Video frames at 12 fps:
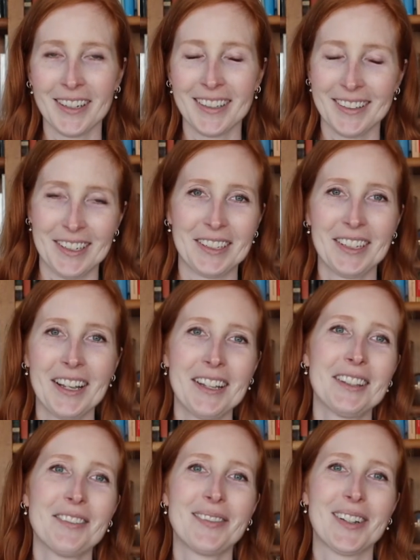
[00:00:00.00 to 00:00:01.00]
I think
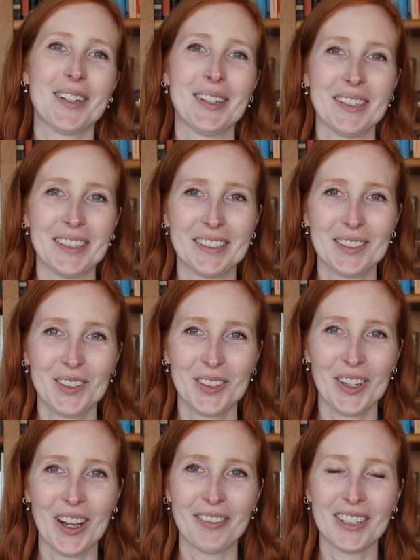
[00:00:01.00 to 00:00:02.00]
at the very least she'll
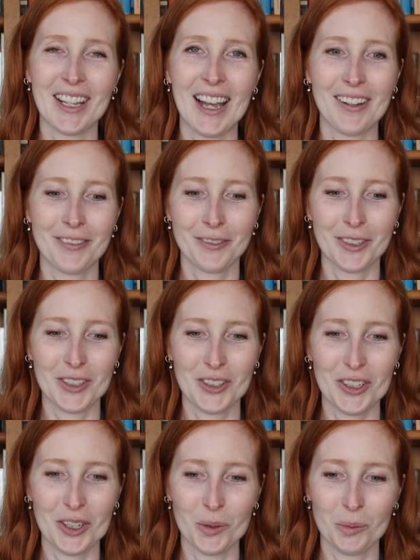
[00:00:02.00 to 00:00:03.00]
have a laugh when
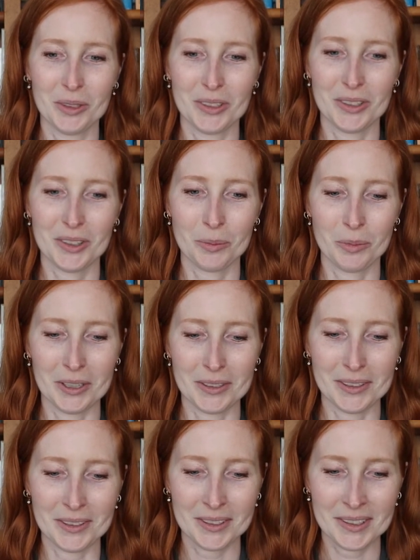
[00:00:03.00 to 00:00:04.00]
she opens her
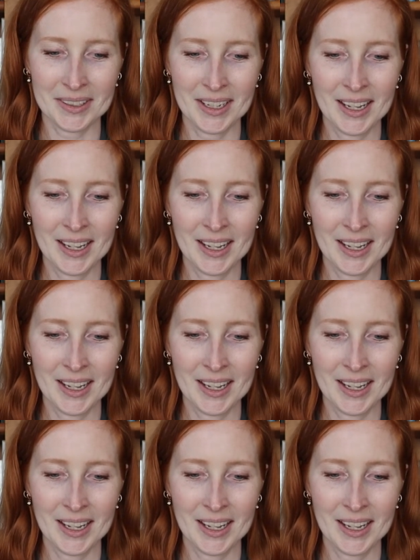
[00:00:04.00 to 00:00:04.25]
presents.